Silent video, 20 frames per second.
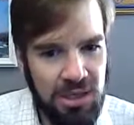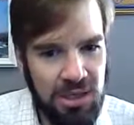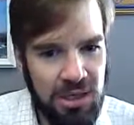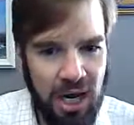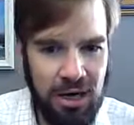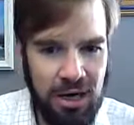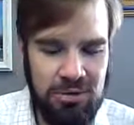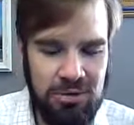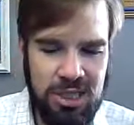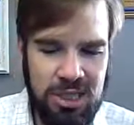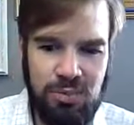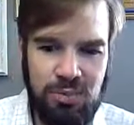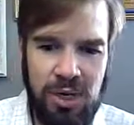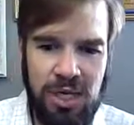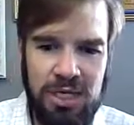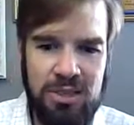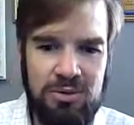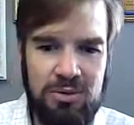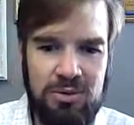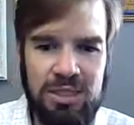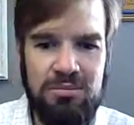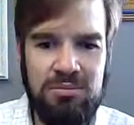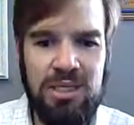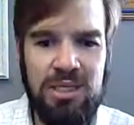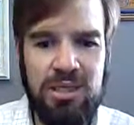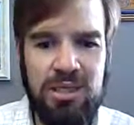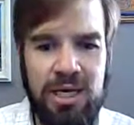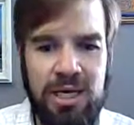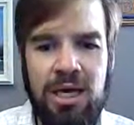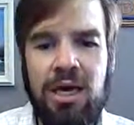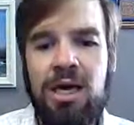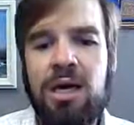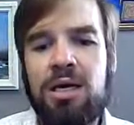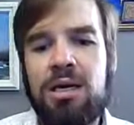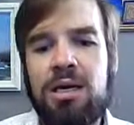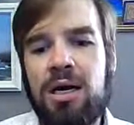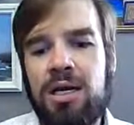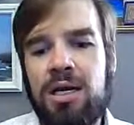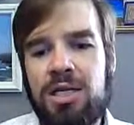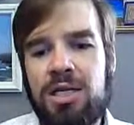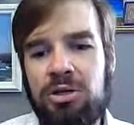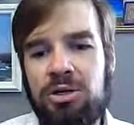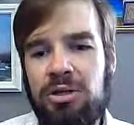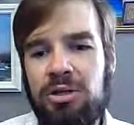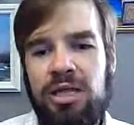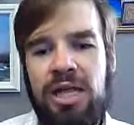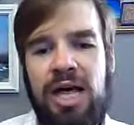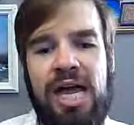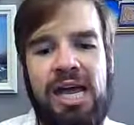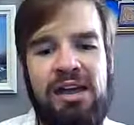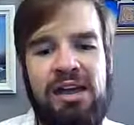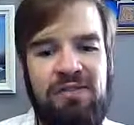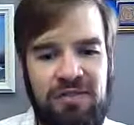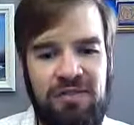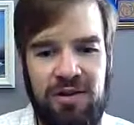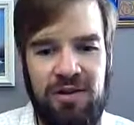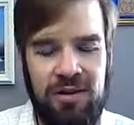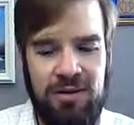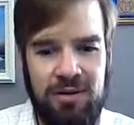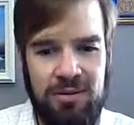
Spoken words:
Our response was something like, "Not on your life."